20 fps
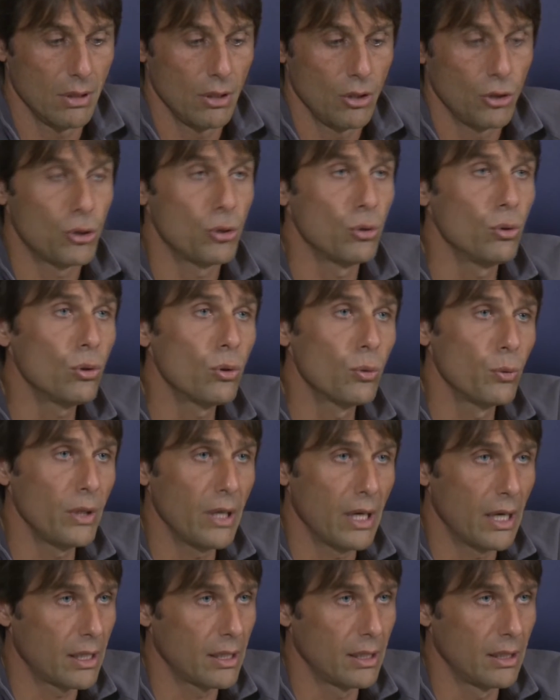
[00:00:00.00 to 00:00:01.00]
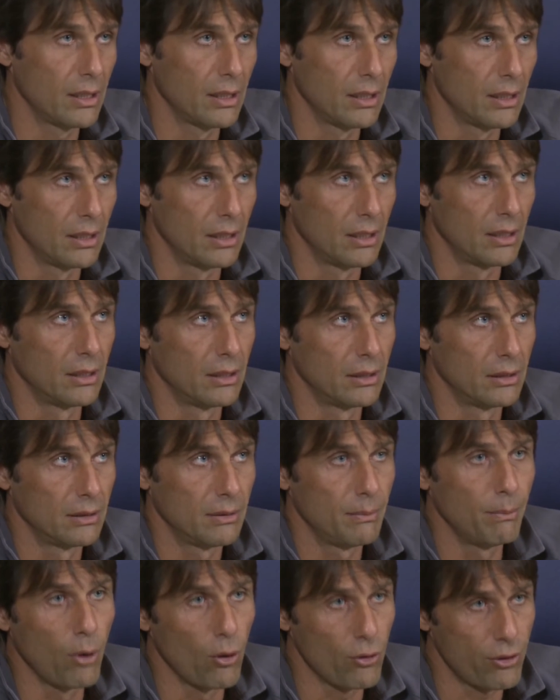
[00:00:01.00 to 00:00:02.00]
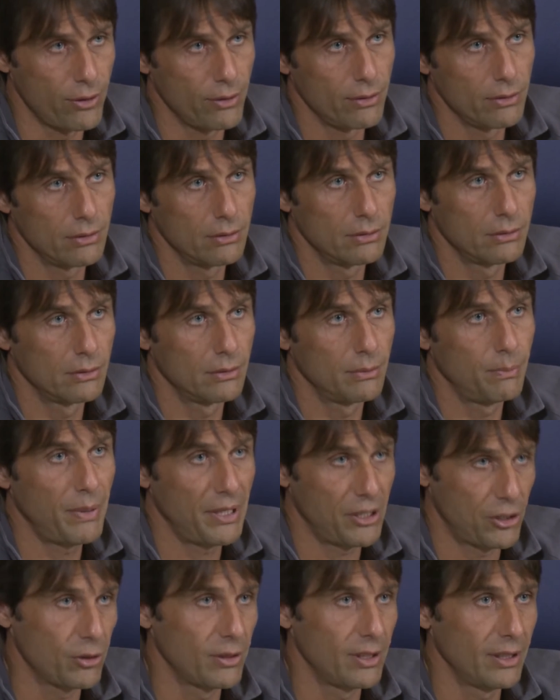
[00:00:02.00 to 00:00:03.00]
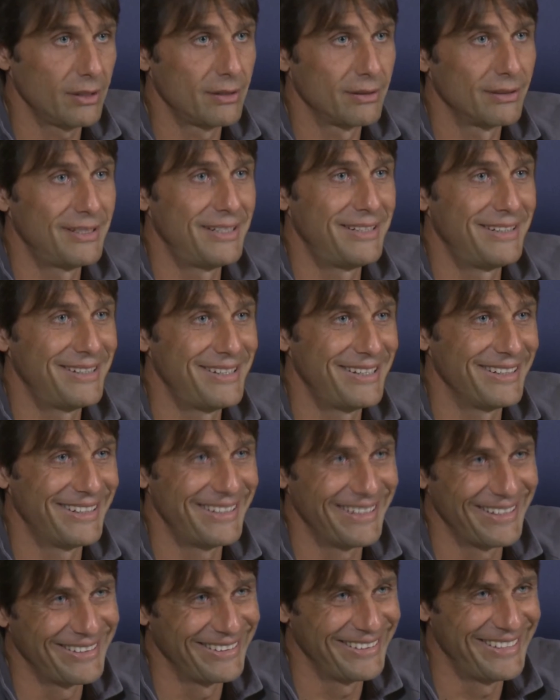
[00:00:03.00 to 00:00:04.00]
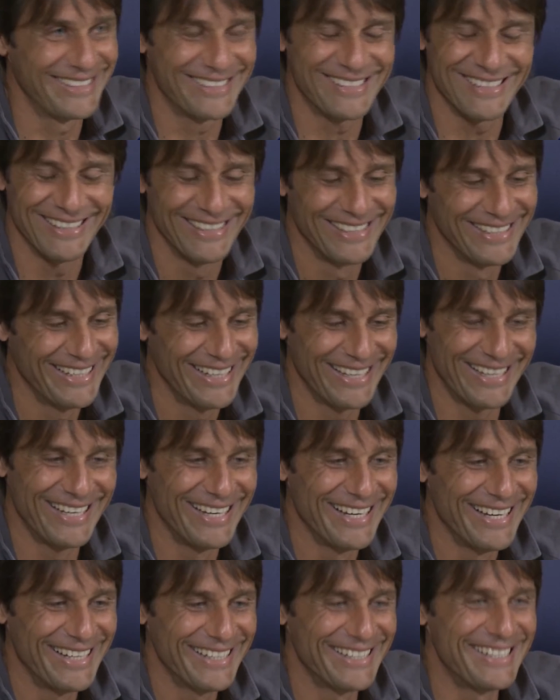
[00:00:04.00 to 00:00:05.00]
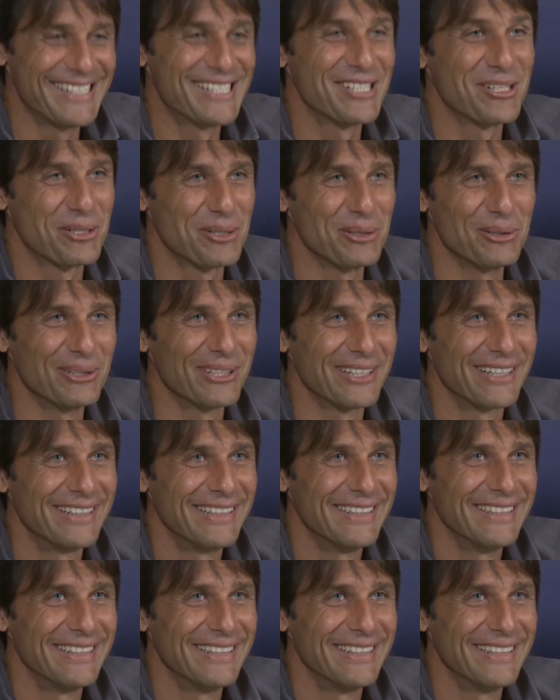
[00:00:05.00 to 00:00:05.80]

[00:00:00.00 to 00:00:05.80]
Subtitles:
Sure, we are both passionate, this is sure.